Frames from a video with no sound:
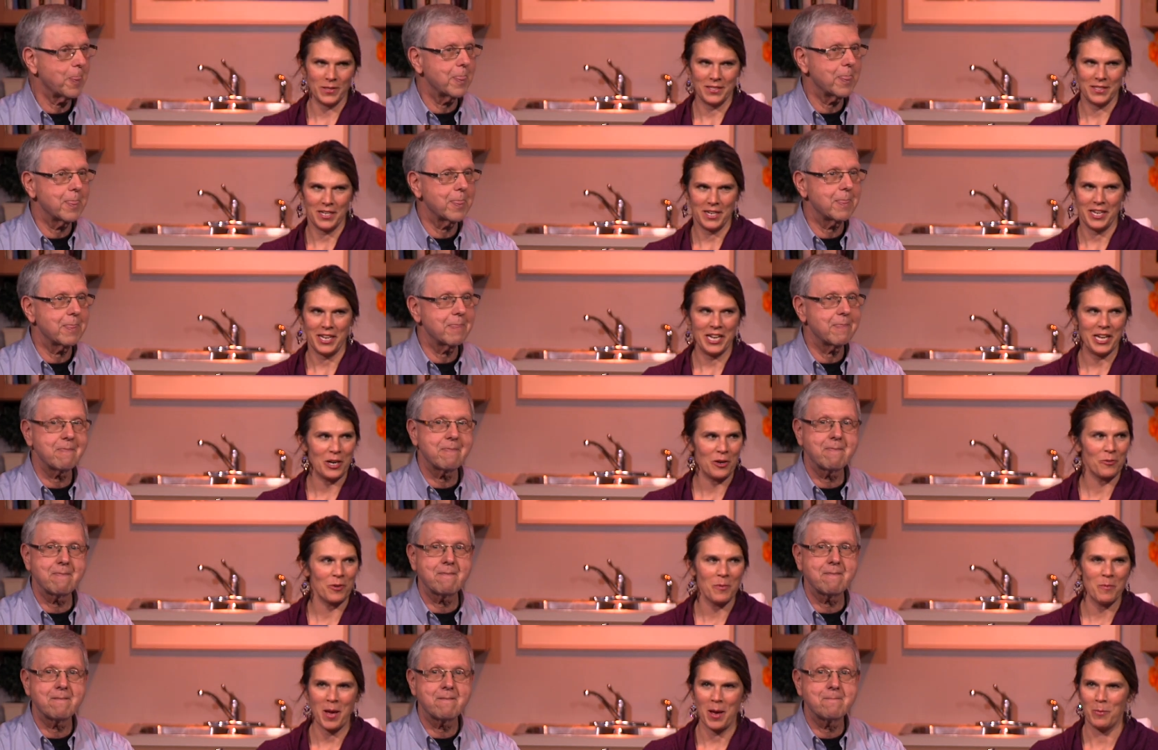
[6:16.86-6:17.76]
Speaker 1: sitting here
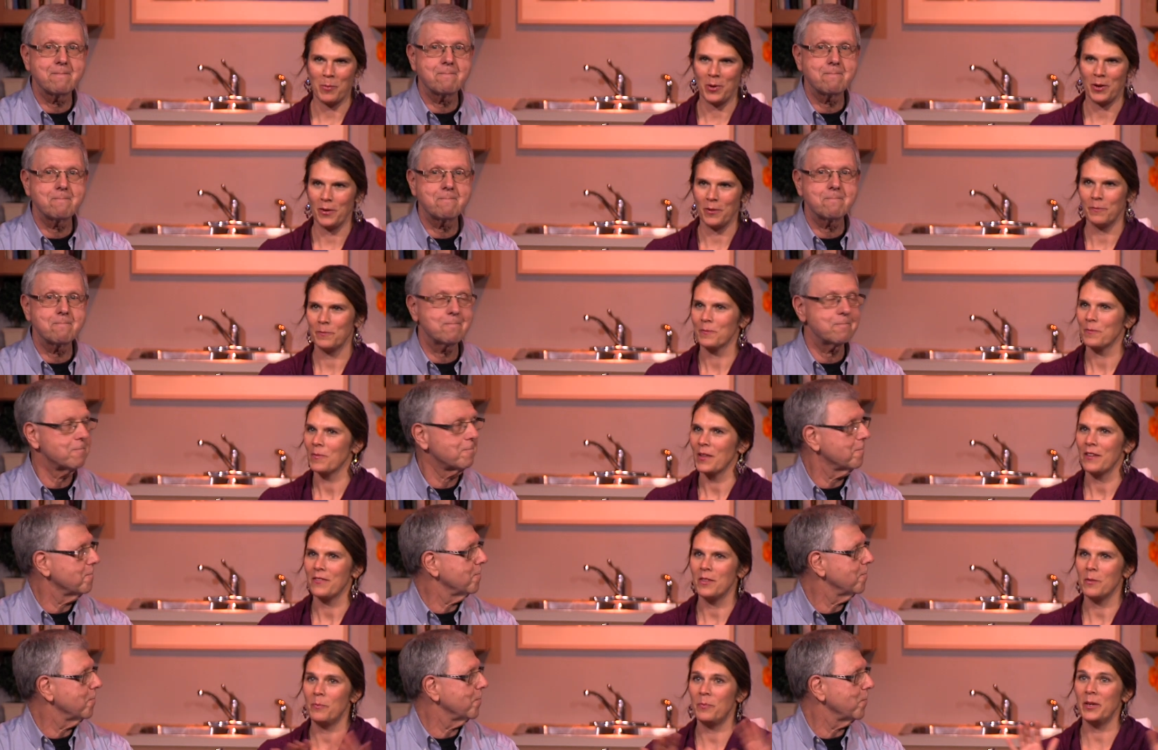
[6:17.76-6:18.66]
remember
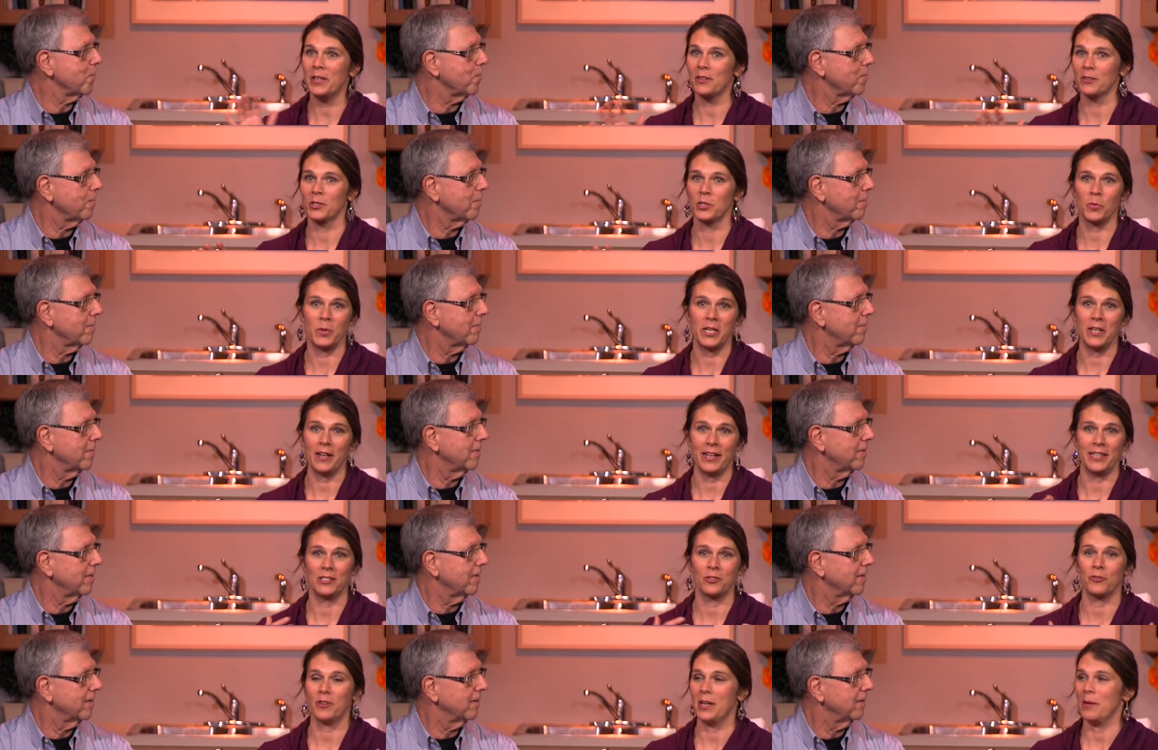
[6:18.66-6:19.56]
the bittersweet
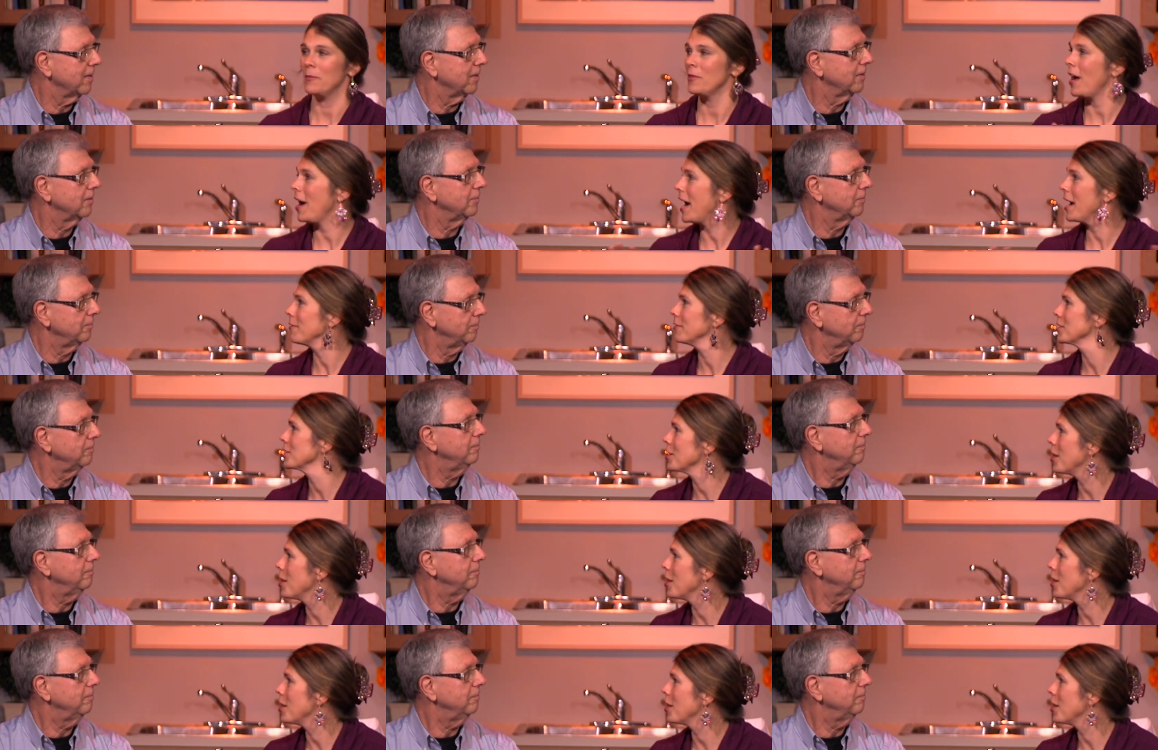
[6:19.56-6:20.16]
ice cream, the Irish